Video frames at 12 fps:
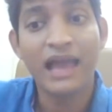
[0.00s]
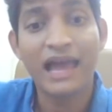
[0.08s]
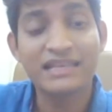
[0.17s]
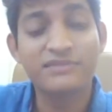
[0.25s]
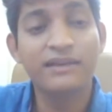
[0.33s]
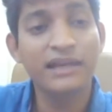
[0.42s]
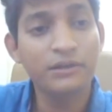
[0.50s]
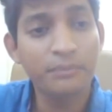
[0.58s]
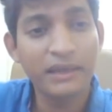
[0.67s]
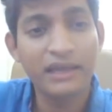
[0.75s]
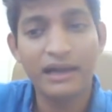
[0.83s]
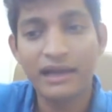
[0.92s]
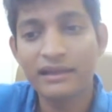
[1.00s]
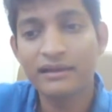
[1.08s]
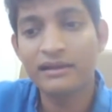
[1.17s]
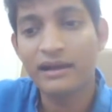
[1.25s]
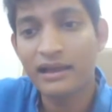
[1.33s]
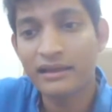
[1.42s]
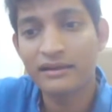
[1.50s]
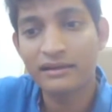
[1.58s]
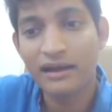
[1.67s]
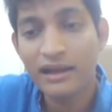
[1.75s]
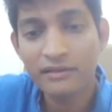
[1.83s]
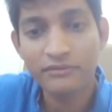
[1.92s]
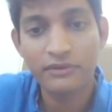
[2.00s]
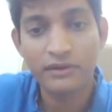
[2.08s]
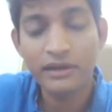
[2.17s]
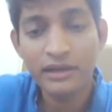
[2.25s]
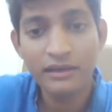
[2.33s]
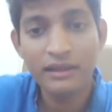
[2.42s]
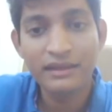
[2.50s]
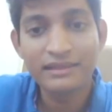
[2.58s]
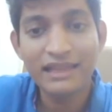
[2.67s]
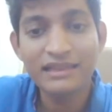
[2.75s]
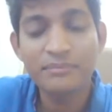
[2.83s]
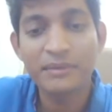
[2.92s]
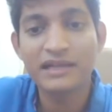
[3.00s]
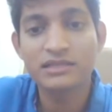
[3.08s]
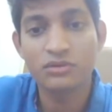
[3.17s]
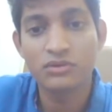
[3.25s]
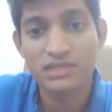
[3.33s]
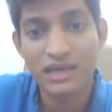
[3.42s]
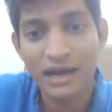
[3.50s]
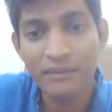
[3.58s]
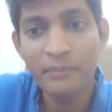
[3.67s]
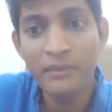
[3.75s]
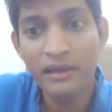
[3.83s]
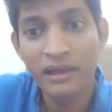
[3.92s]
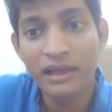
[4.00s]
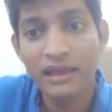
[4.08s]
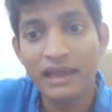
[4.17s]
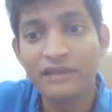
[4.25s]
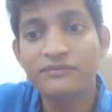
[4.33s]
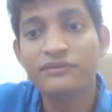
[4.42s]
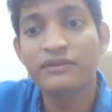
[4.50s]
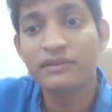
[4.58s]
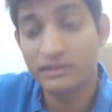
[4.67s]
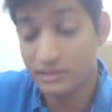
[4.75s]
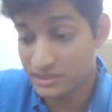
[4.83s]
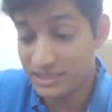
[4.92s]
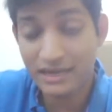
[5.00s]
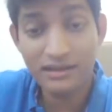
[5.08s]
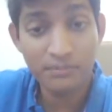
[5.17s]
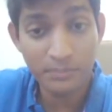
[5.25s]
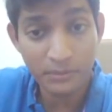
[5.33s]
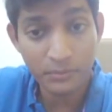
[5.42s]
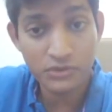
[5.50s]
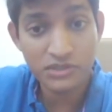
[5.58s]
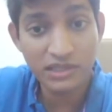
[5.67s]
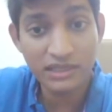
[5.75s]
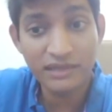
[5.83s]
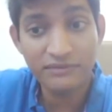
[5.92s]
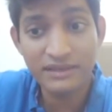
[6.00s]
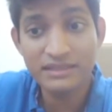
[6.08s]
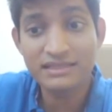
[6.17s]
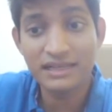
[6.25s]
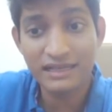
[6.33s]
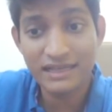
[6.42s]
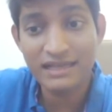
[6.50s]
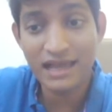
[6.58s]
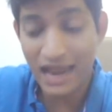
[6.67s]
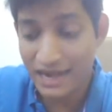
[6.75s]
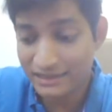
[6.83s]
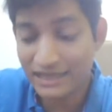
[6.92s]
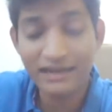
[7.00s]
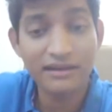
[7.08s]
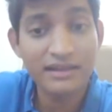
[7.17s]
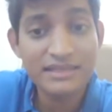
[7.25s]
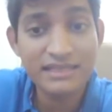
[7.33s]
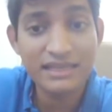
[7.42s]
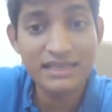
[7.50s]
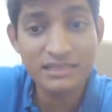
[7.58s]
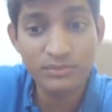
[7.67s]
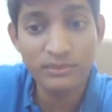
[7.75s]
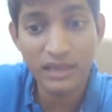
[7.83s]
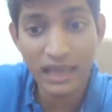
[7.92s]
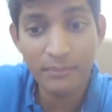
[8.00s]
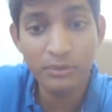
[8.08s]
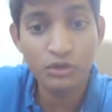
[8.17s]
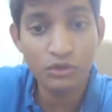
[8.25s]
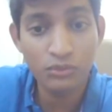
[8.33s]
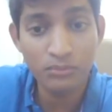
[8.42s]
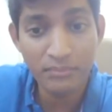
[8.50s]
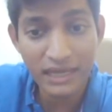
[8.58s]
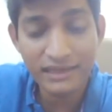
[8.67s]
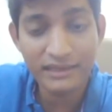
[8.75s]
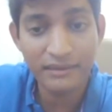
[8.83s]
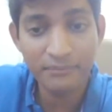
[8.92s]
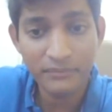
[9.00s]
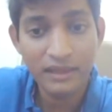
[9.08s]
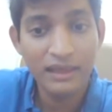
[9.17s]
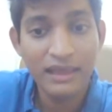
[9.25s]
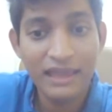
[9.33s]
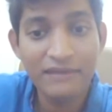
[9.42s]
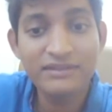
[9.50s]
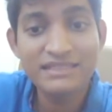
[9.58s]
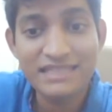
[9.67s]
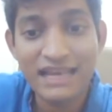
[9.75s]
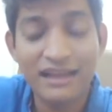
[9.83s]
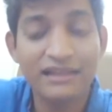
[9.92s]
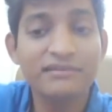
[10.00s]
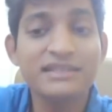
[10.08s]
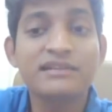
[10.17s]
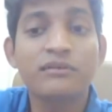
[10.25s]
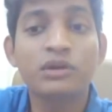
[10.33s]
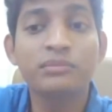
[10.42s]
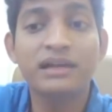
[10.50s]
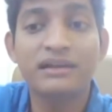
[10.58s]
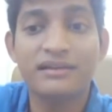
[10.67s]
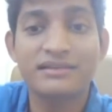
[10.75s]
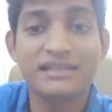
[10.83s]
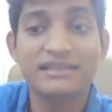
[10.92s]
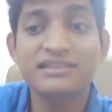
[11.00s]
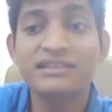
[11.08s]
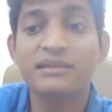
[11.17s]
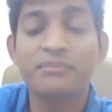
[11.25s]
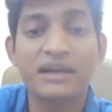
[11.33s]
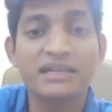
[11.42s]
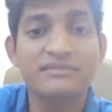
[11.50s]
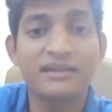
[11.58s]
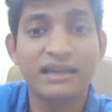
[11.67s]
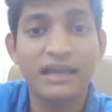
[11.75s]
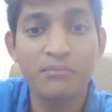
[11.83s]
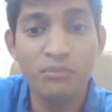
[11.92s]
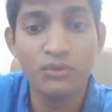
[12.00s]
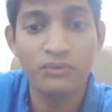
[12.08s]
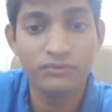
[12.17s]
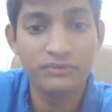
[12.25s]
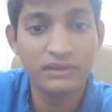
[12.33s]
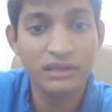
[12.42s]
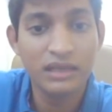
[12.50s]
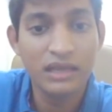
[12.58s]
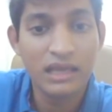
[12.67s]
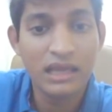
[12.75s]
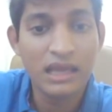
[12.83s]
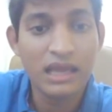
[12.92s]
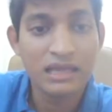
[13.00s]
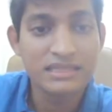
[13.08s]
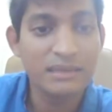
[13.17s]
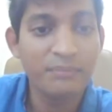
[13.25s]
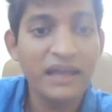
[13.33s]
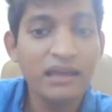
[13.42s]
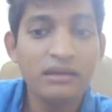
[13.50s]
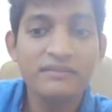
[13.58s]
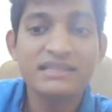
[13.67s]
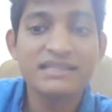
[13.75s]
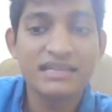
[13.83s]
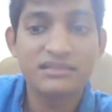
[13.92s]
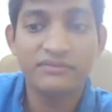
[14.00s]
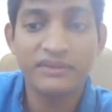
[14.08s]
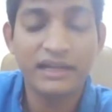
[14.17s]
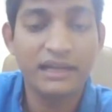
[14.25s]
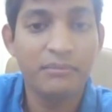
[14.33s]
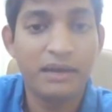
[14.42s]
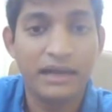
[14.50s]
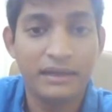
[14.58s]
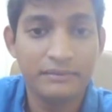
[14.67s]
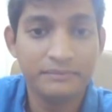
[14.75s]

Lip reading: and is willing to pay higher and higher and higher for it, then the price goes up. If the seller proportionately feels that at that risk he's able to meet him, he will sell. Otherwise, there won't be a transaction and the price will again move. Supply always has to find demand